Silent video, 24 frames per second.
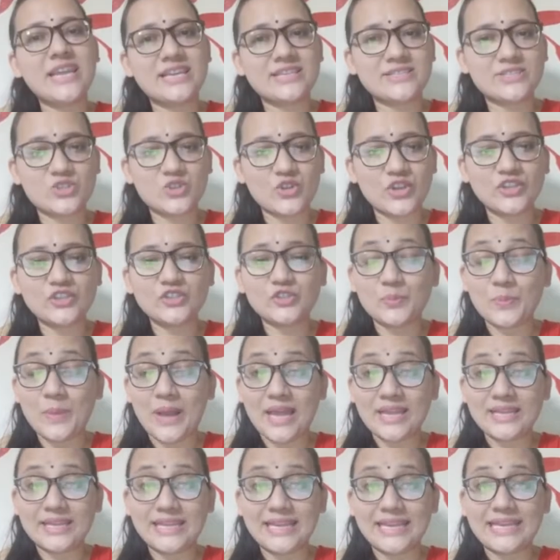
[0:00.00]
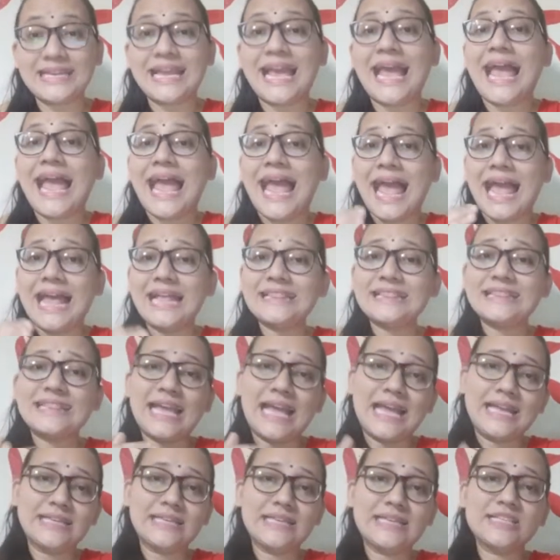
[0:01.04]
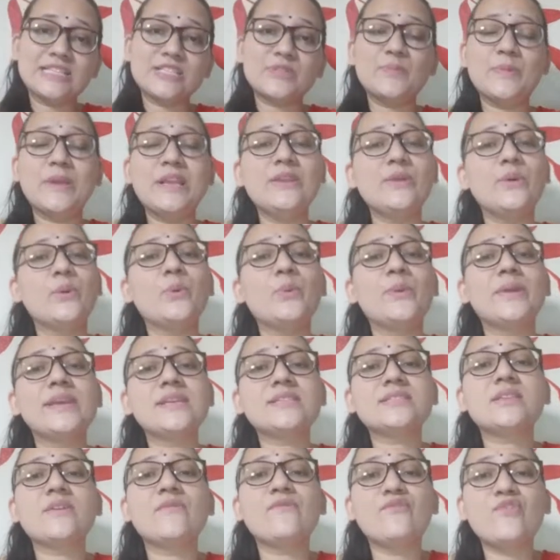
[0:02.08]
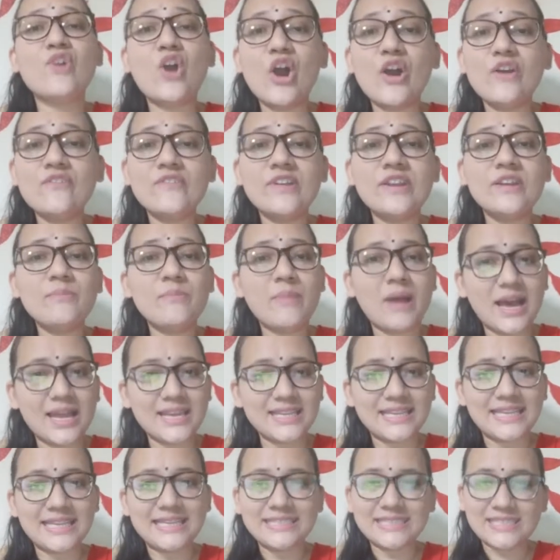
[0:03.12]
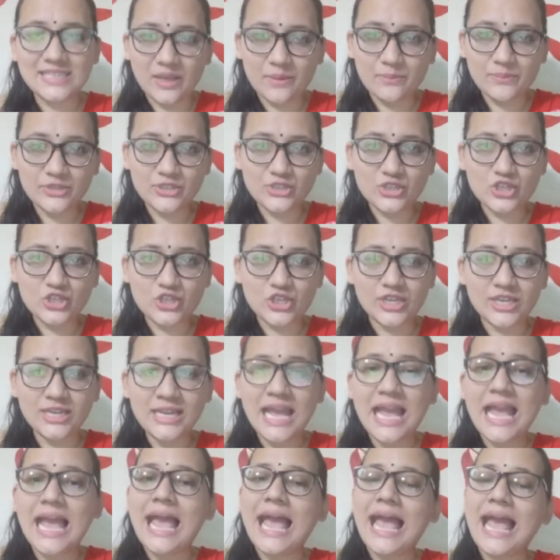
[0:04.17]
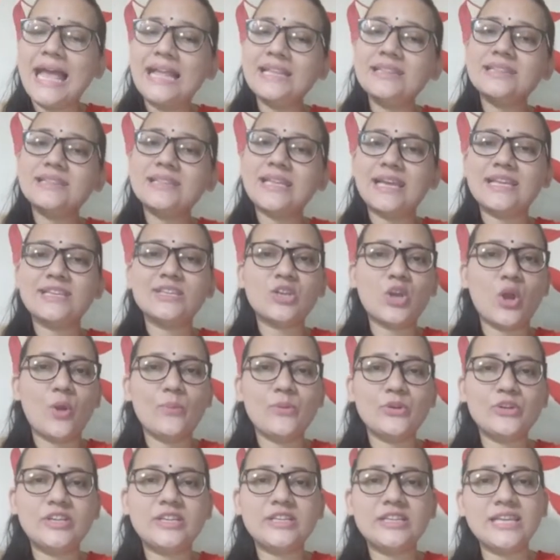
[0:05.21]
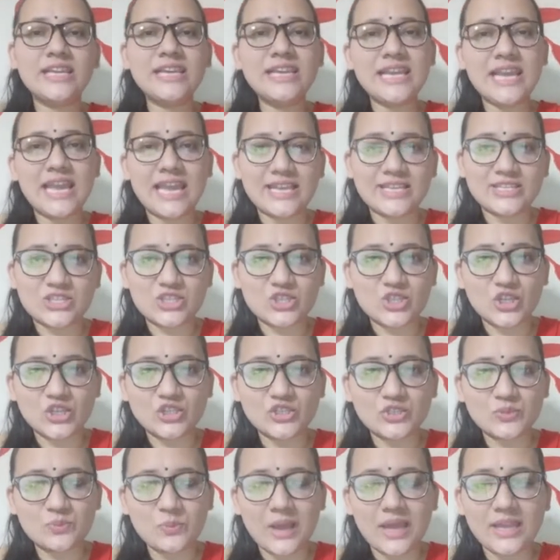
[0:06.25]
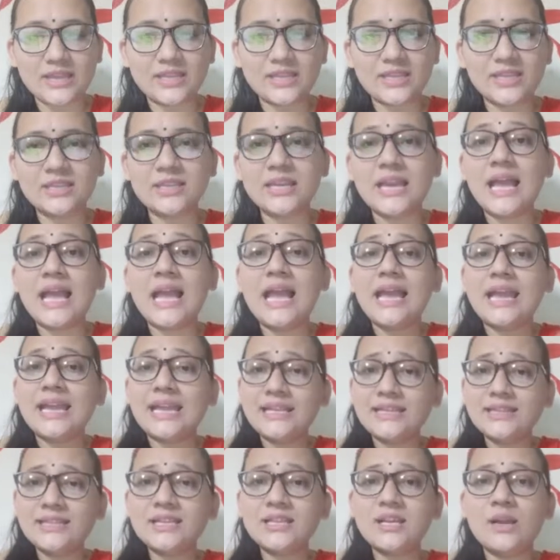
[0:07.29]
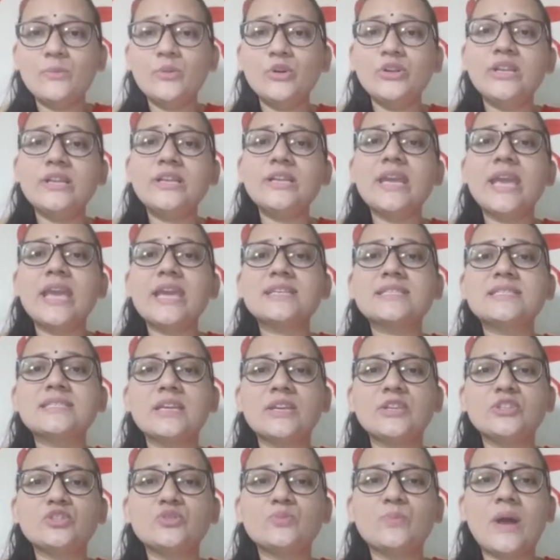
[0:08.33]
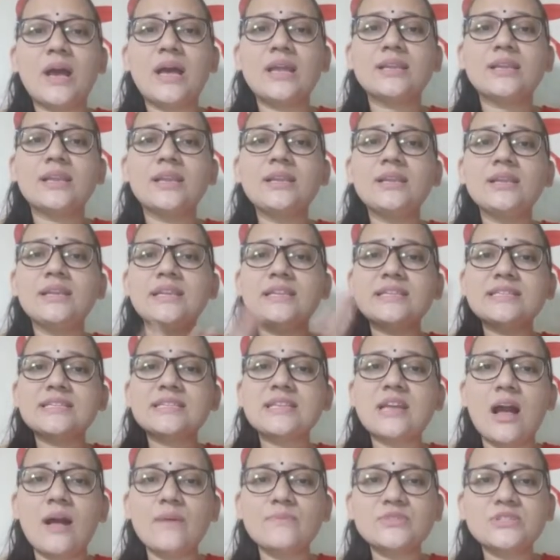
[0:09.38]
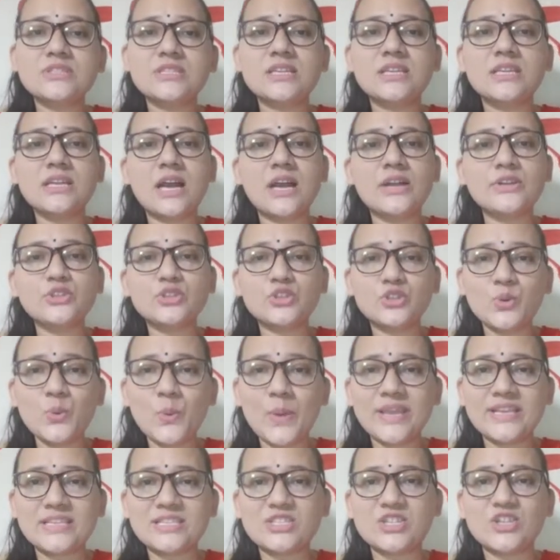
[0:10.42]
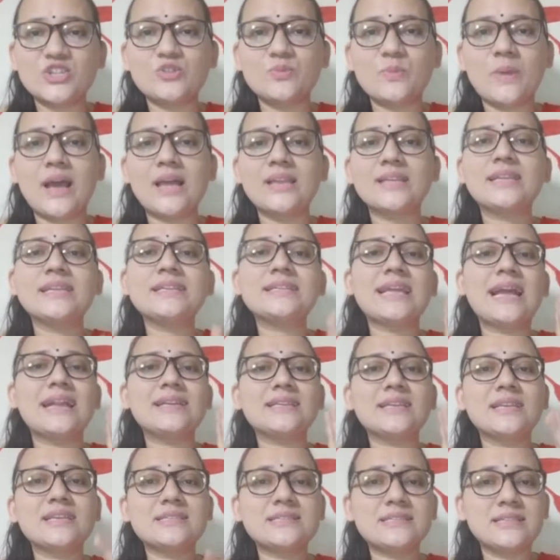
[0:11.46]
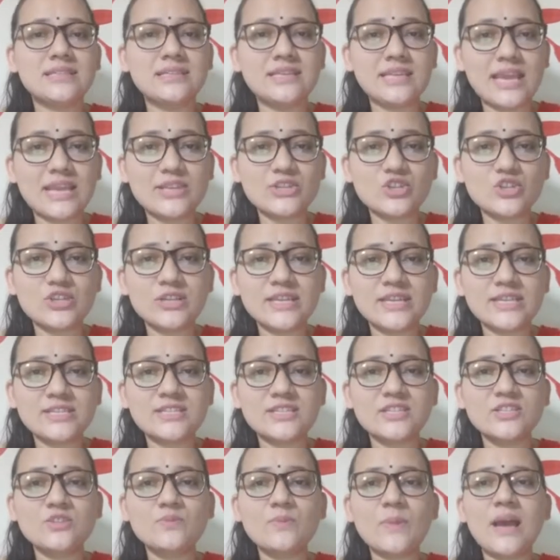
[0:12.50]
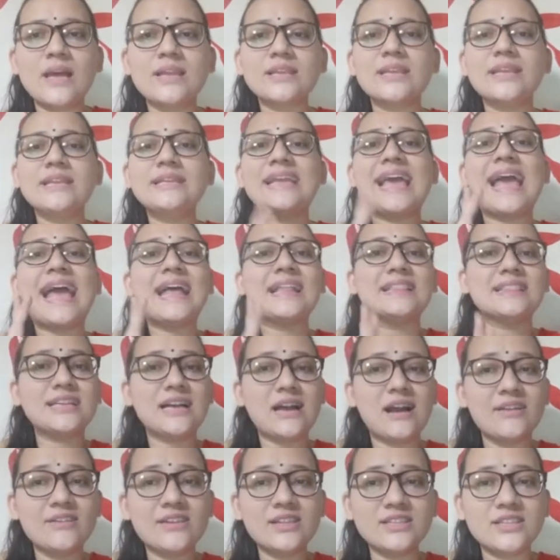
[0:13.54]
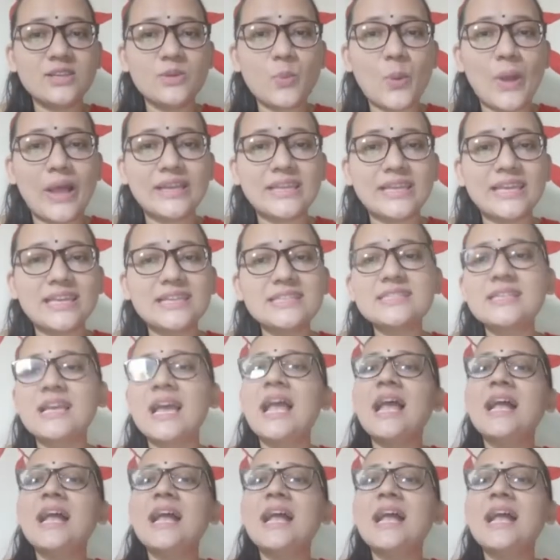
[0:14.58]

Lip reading: exchange market. And then it's below is the Foreign Market Commission and then Commodity Exchange Market. In the commodity exchange market, it comes to two exchange market, that is the national exchange market and the another one is